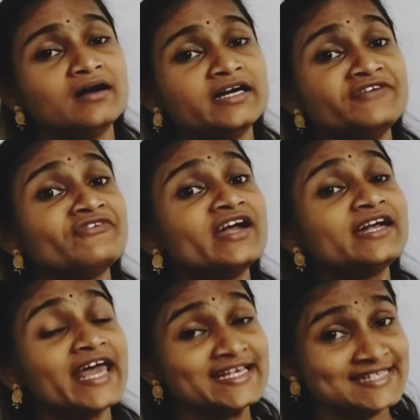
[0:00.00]
different
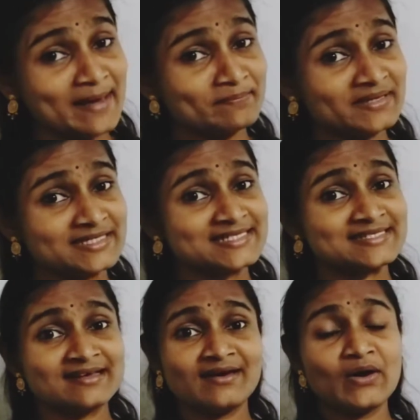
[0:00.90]
examples,
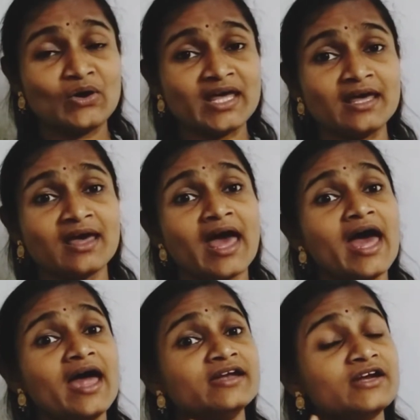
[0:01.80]
okay,
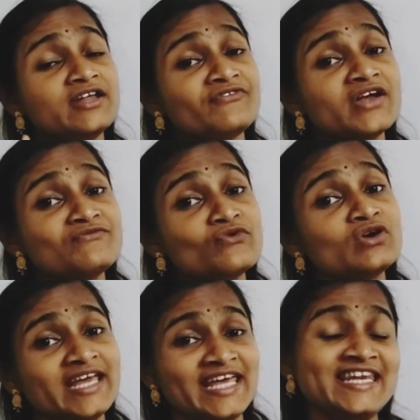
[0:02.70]
and different
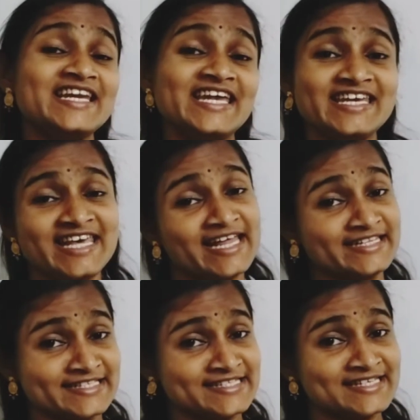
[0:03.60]
food
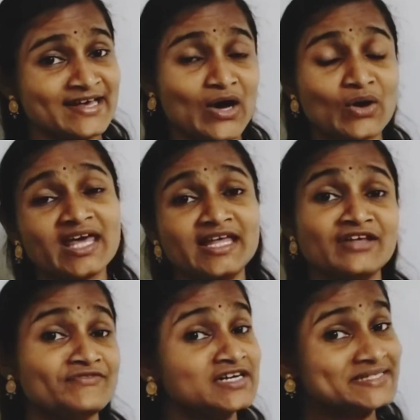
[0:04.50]
ingredients. Okay, in the
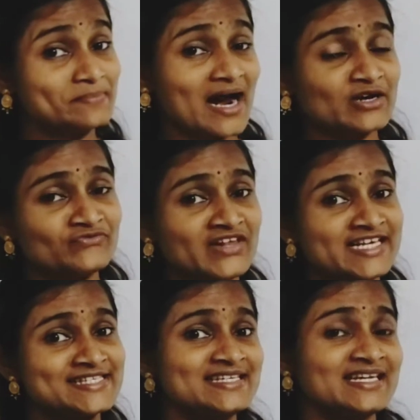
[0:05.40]
first part of the
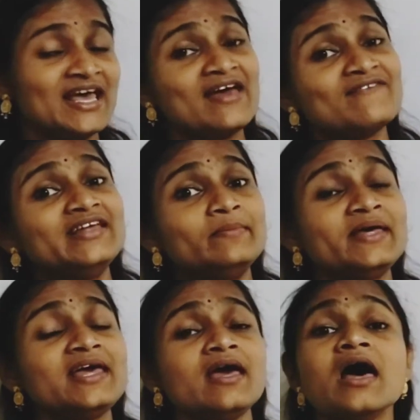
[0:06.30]
lesson we'll
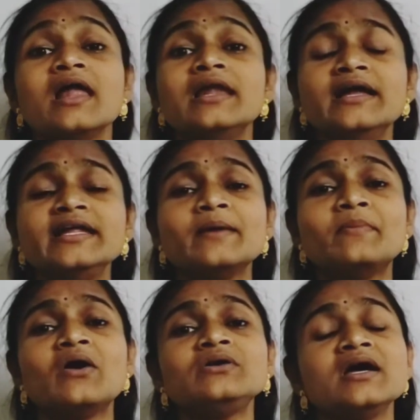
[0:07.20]
be learning
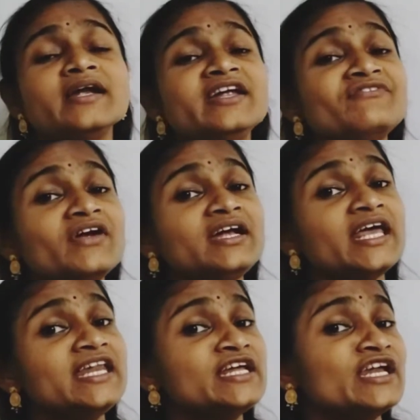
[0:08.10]
about different
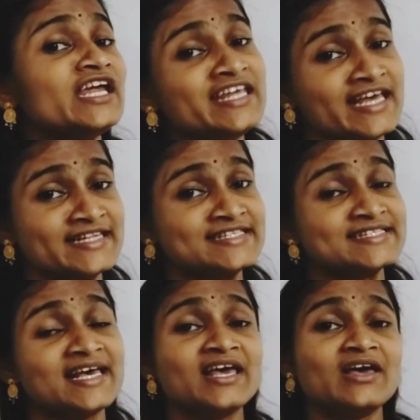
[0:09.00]
ingredients,
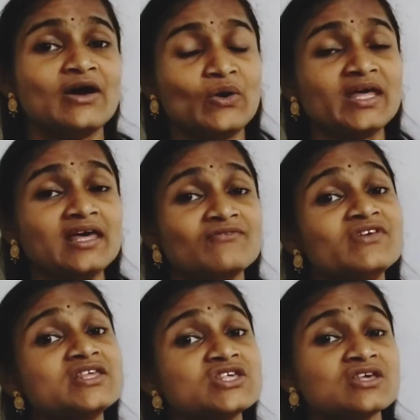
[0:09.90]
okay,
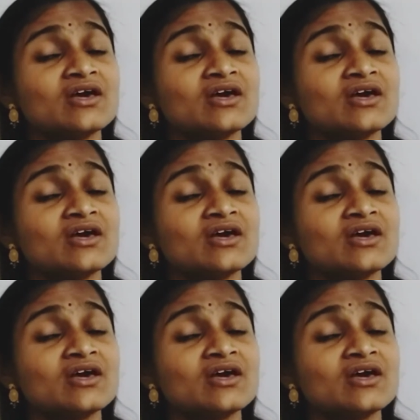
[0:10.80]
which